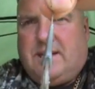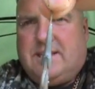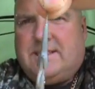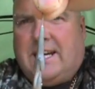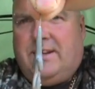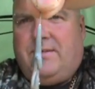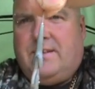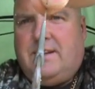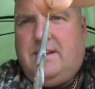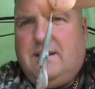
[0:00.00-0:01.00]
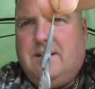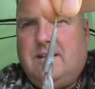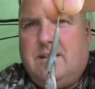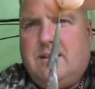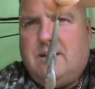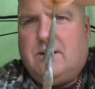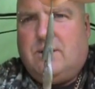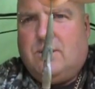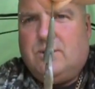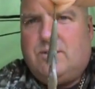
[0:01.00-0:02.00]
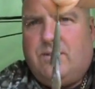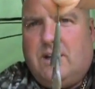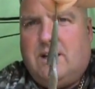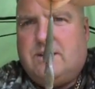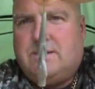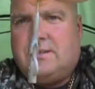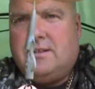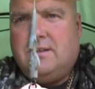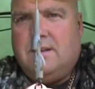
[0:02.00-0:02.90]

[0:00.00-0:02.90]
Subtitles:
Safety, of course, first.